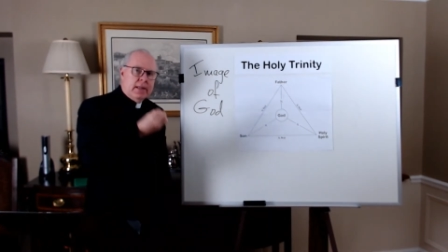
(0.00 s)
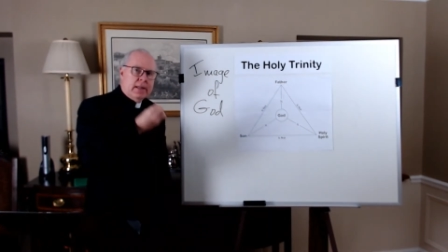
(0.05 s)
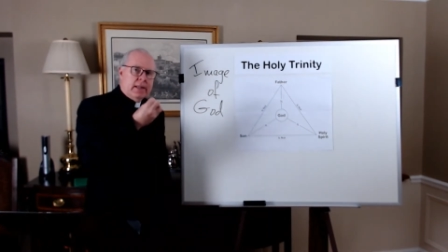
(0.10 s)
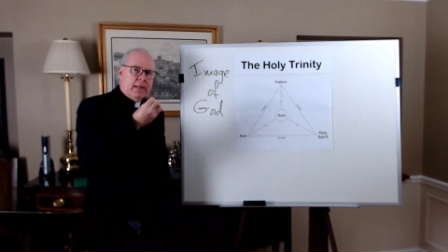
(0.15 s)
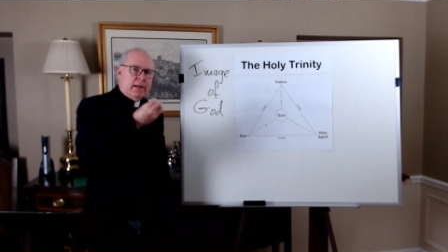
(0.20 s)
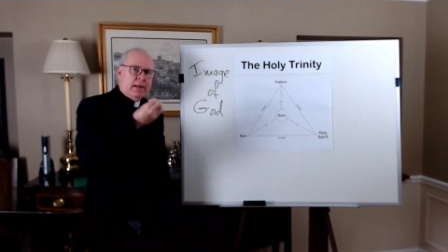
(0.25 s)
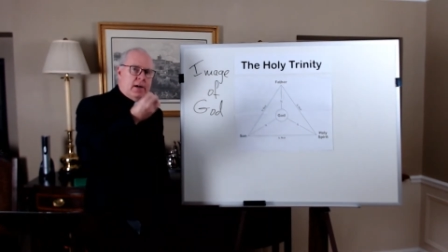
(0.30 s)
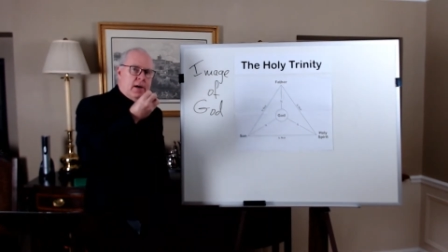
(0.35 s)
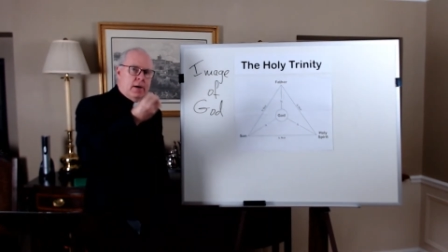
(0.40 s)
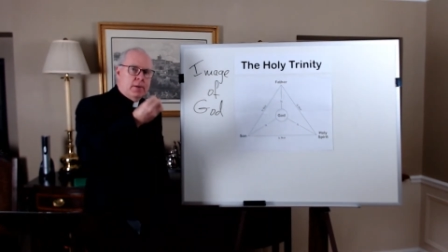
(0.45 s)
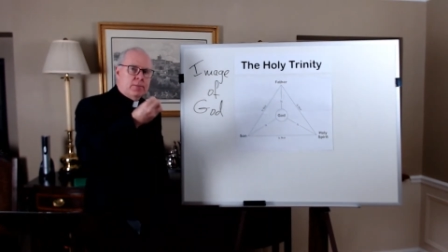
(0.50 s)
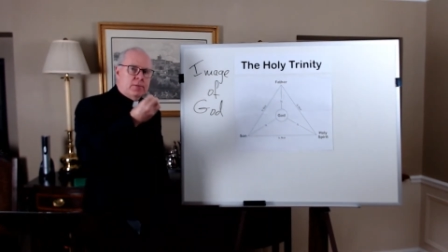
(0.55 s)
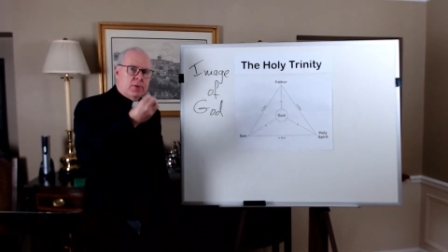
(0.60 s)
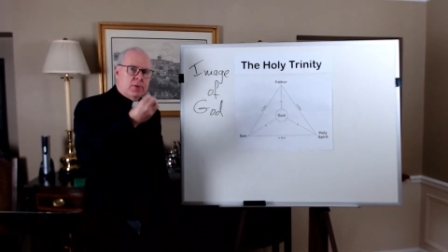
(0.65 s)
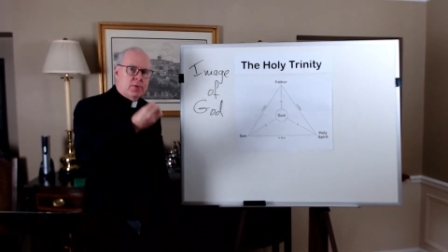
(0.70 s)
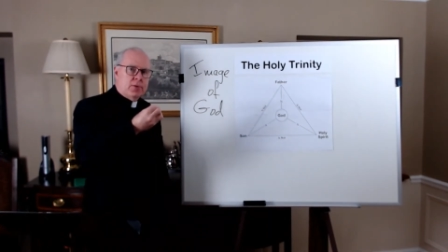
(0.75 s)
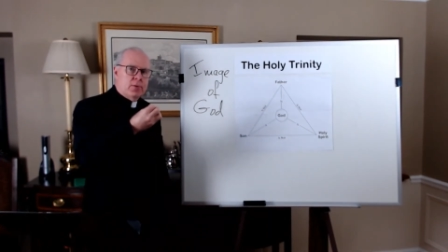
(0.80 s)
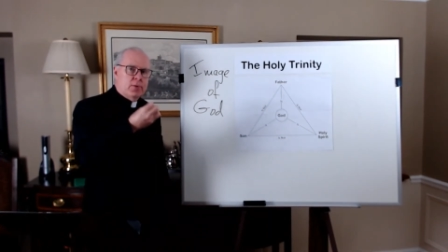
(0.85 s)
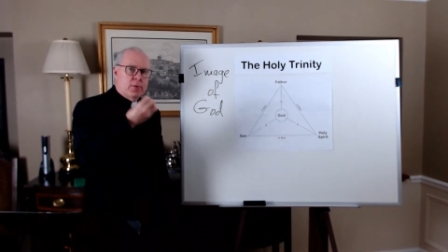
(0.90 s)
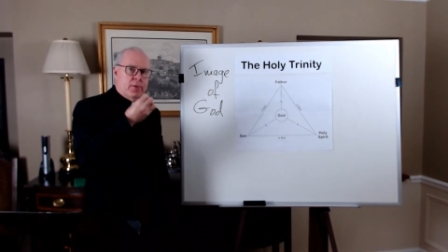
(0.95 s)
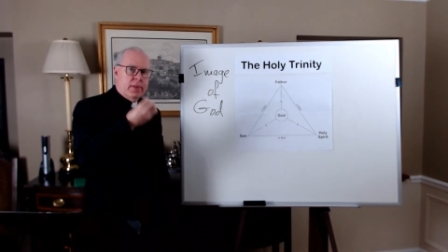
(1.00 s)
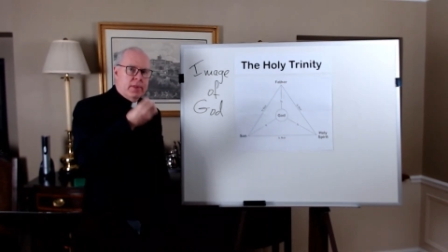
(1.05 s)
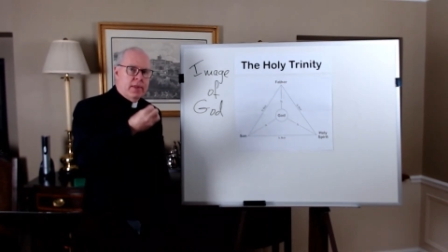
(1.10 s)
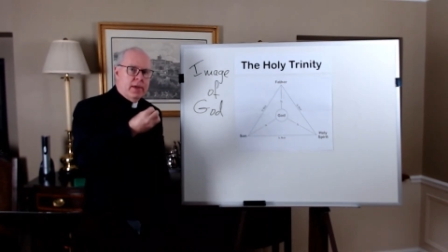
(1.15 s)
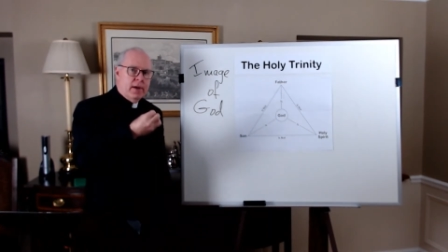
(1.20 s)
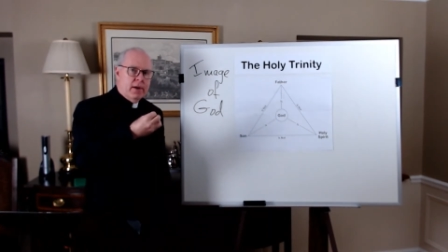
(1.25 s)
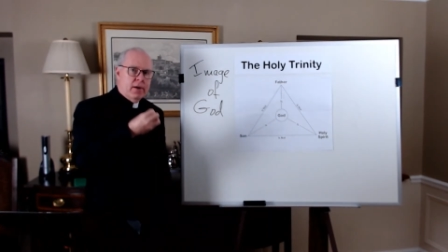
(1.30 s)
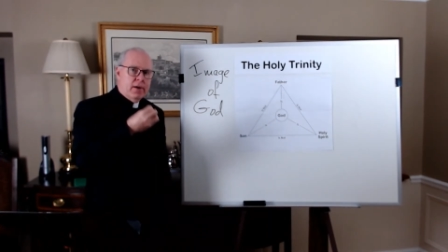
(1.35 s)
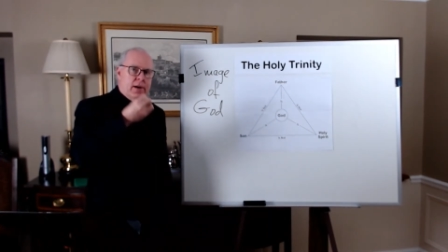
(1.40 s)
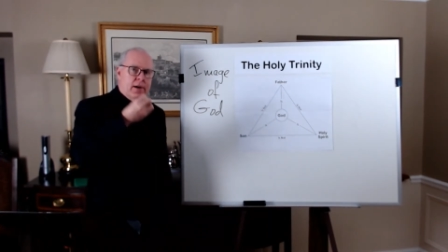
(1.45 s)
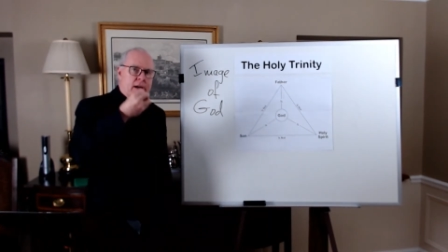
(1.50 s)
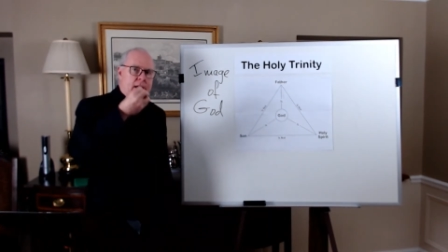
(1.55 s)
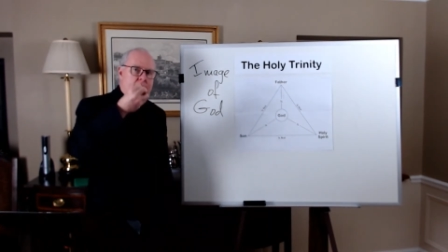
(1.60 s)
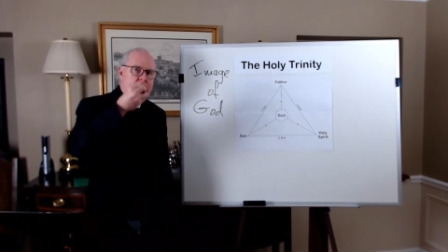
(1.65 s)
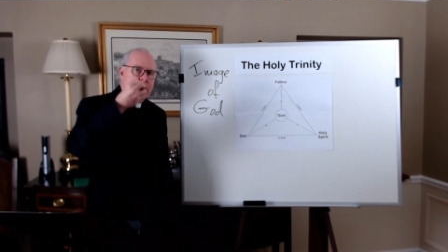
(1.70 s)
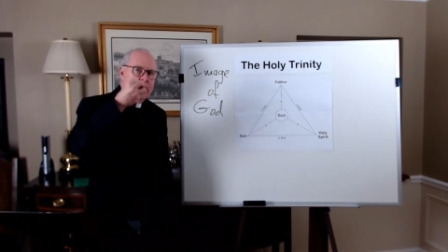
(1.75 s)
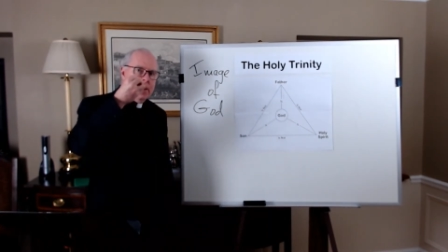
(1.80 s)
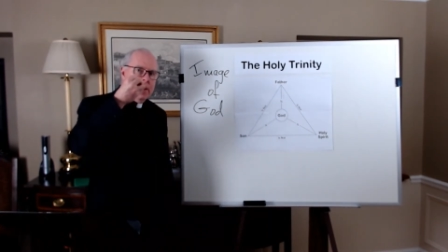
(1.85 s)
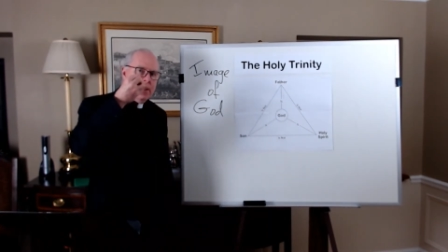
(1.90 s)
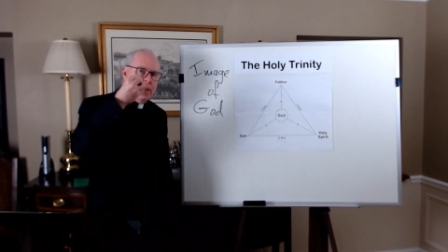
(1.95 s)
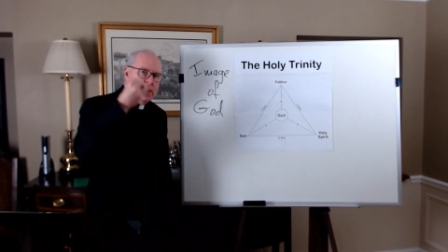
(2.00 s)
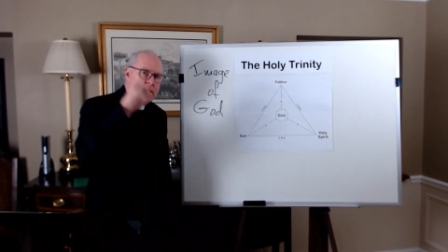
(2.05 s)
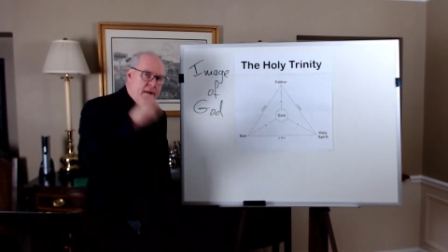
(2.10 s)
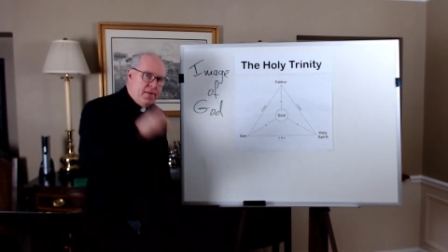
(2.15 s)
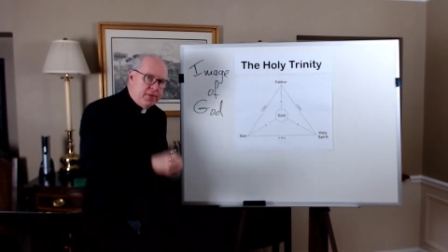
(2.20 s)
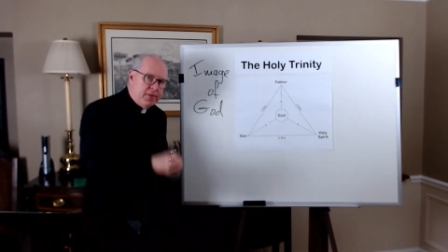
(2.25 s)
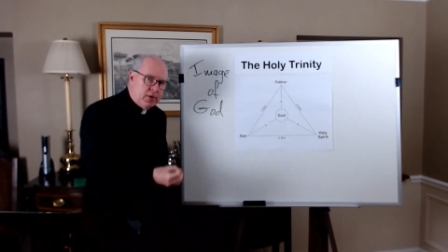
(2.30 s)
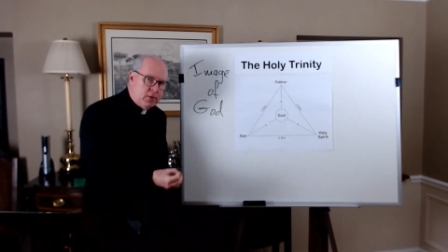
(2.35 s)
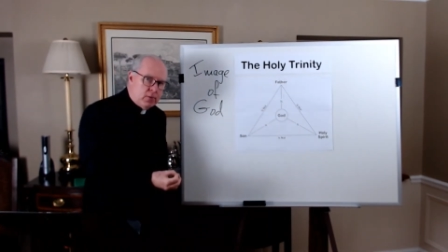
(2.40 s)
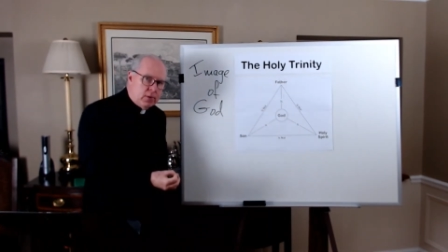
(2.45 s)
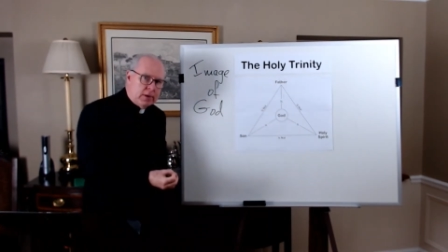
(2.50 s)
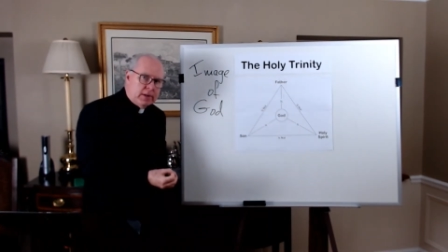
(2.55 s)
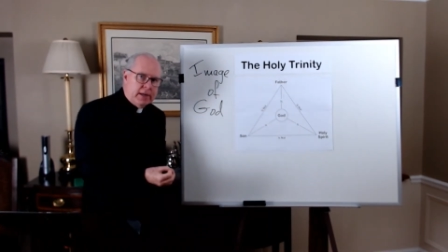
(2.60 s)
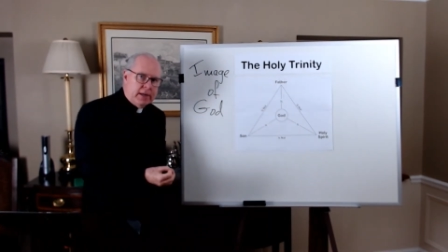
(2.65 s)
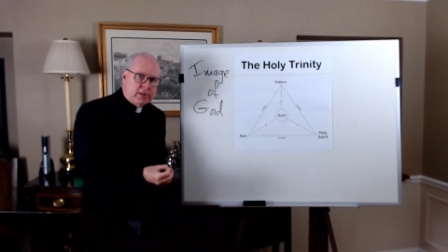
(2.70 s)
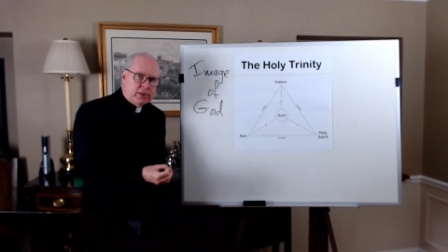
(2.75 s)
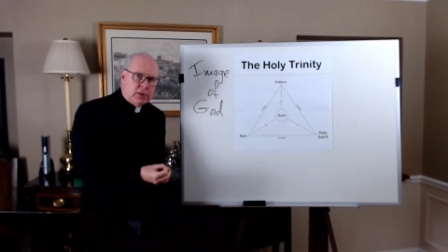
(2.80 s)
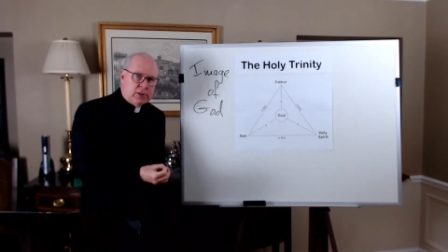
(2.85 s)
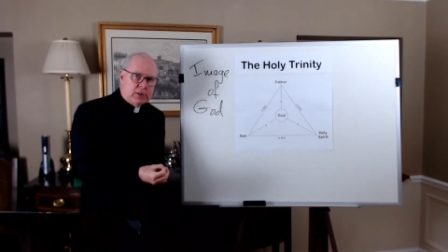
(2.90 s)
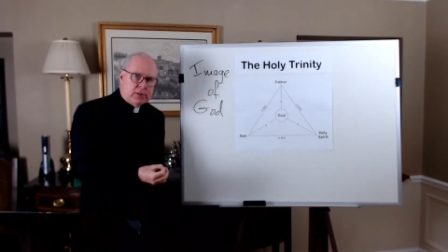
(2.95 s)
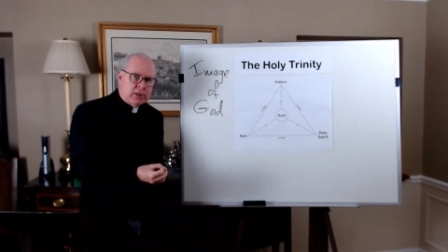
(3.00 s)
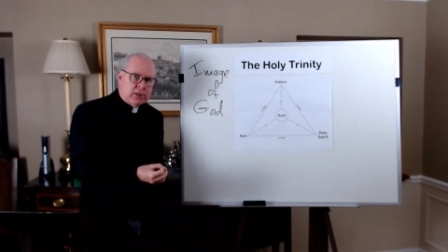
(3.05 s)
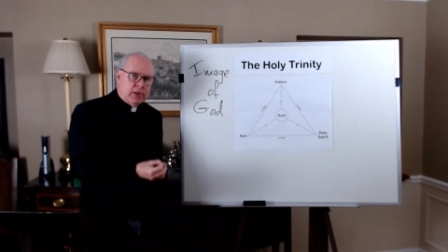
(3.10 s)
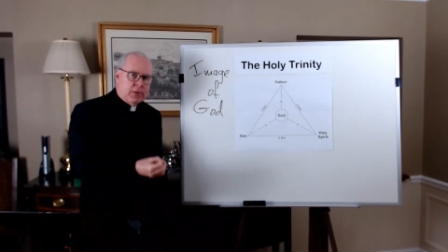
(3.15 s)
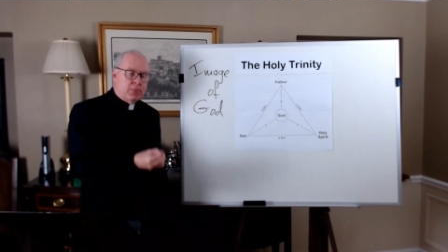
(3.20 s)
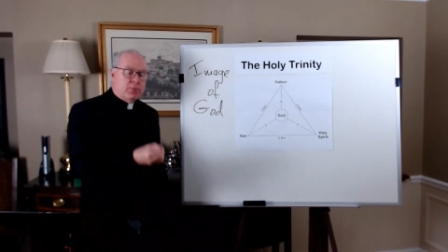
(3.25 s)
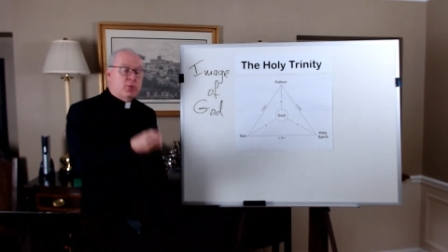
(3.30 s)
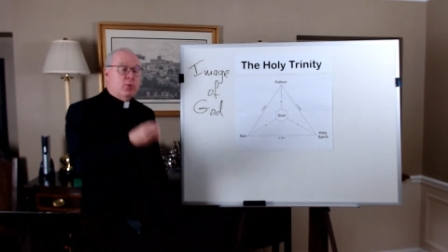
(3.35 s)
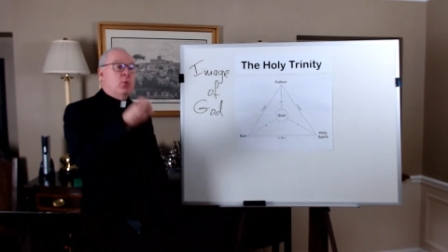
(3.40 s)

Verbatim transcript: that comes through their loving relationship,